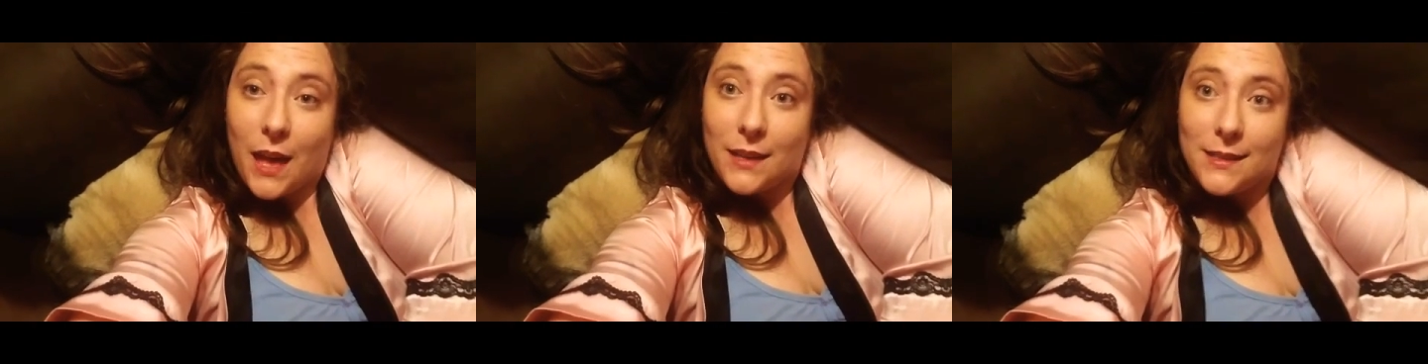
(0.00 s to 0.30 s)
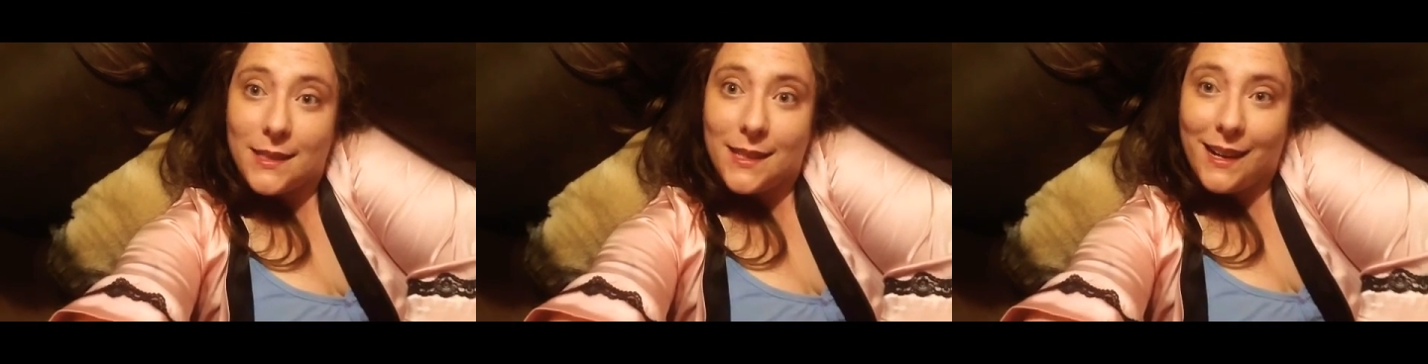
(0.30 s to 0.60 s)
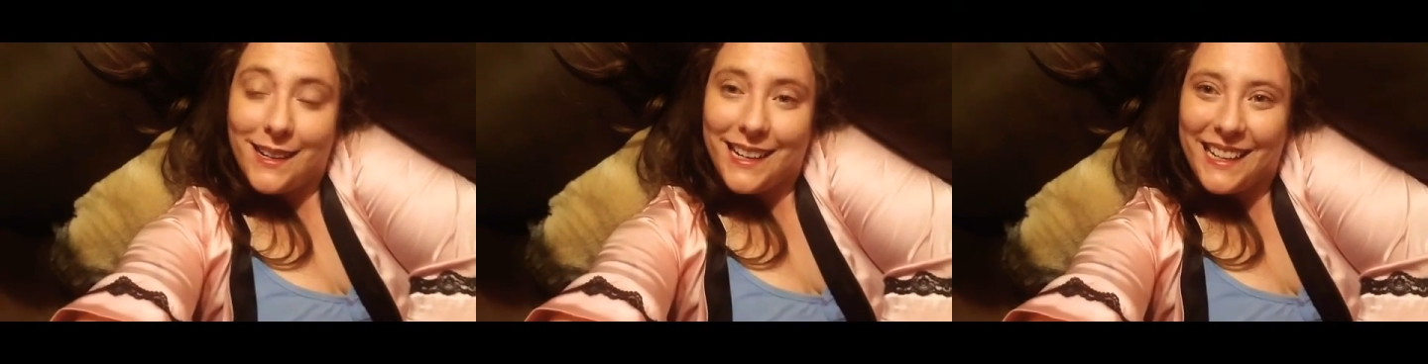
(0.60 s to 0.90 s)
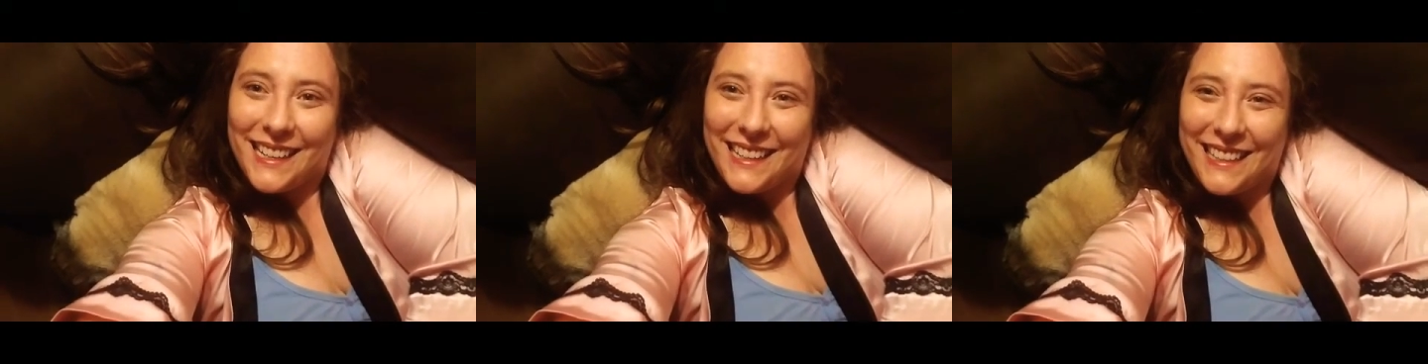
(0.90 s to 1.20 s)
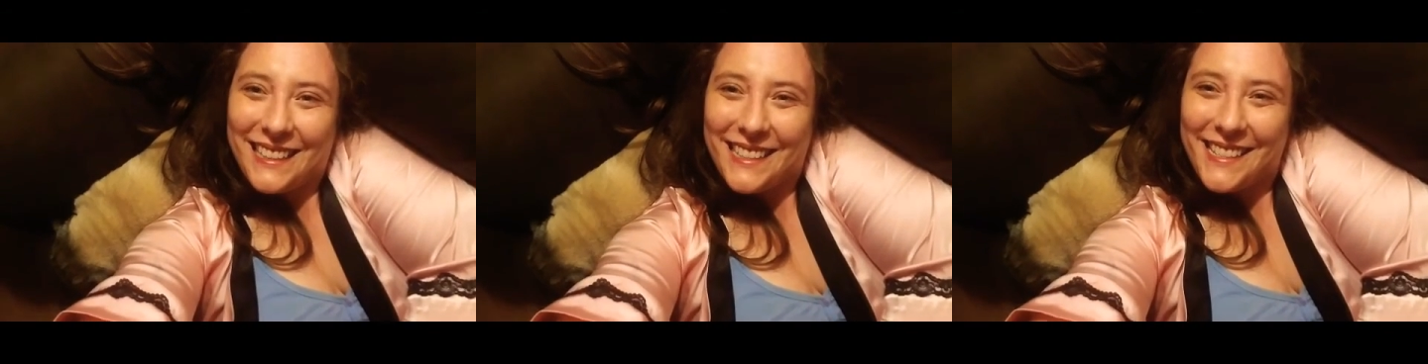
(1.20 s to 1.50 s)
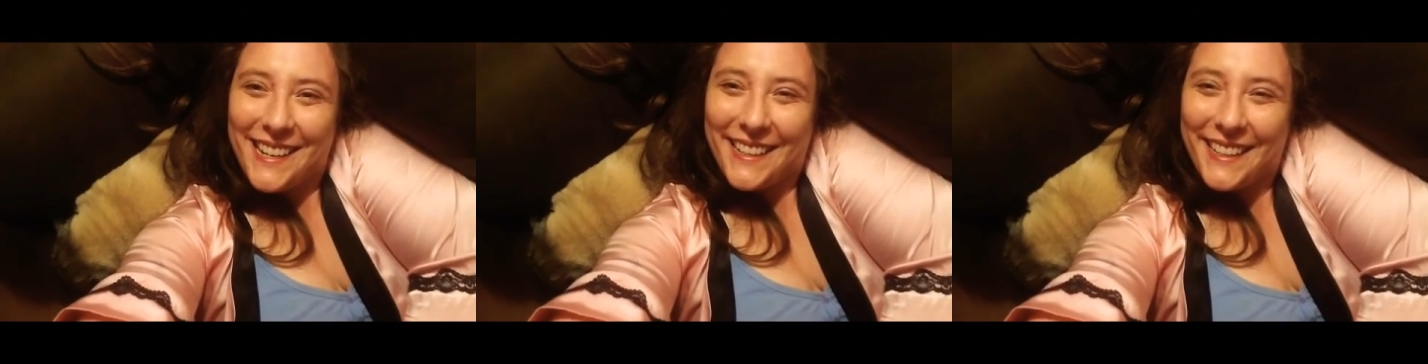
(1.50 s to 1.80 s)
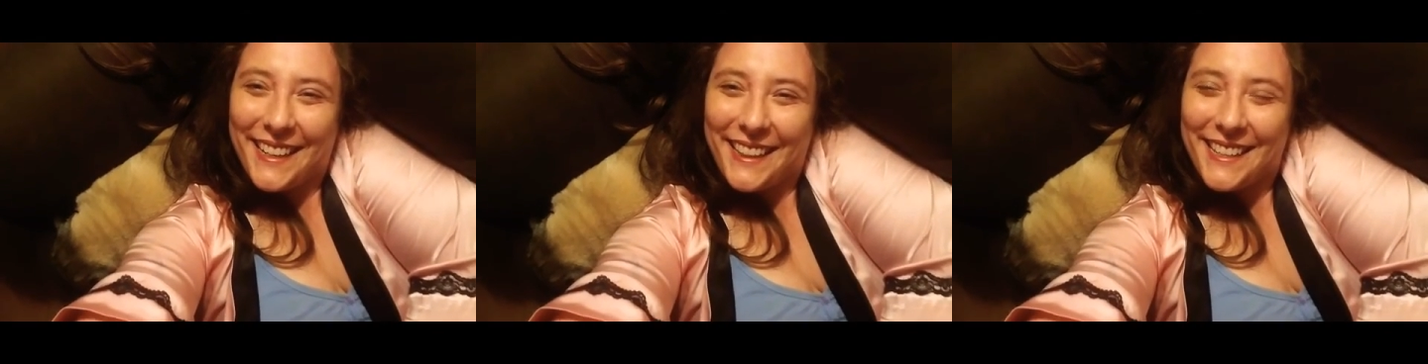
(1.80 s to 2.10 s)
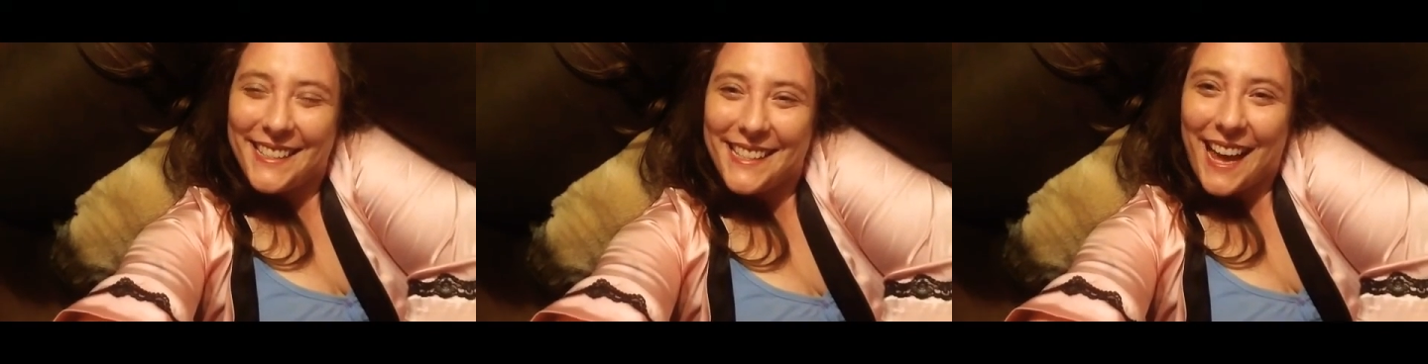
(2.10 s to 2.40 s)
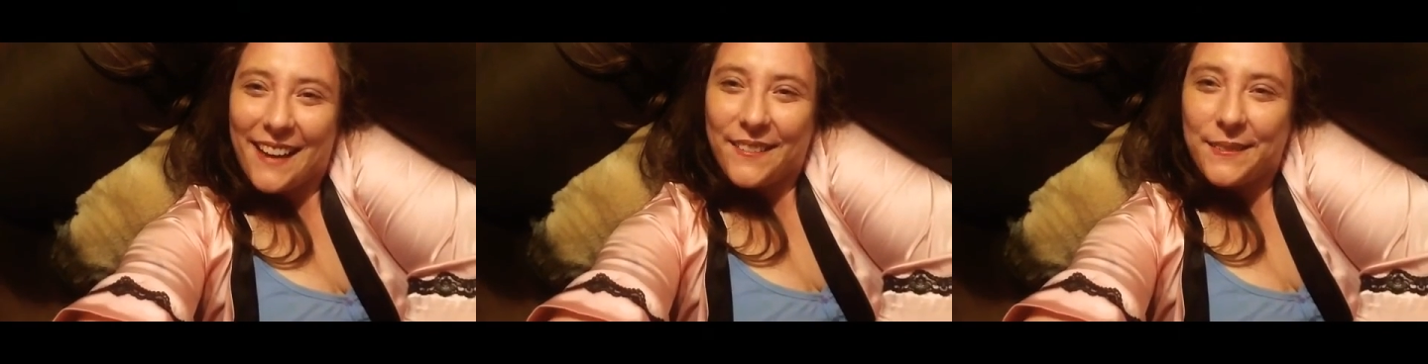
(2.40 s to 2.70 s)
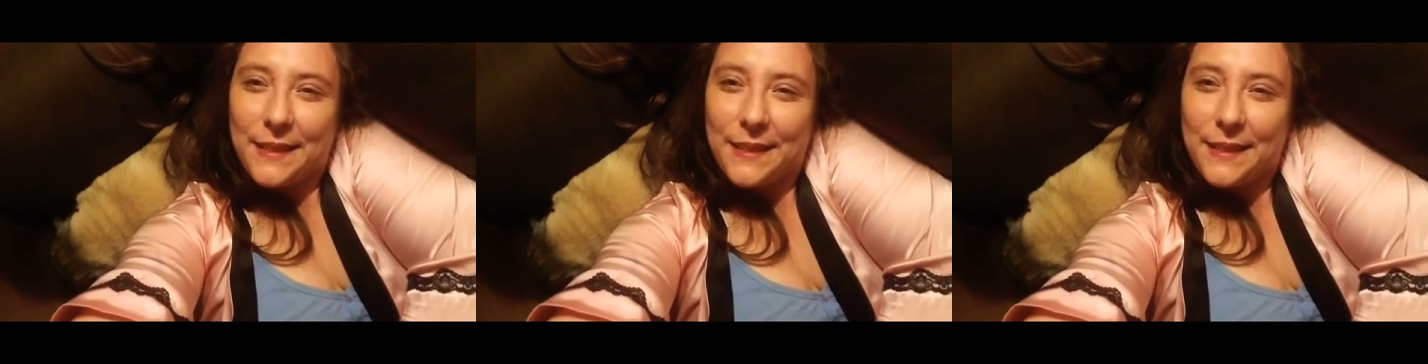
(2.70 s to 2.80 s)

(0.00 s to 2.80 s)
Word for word: starting this out.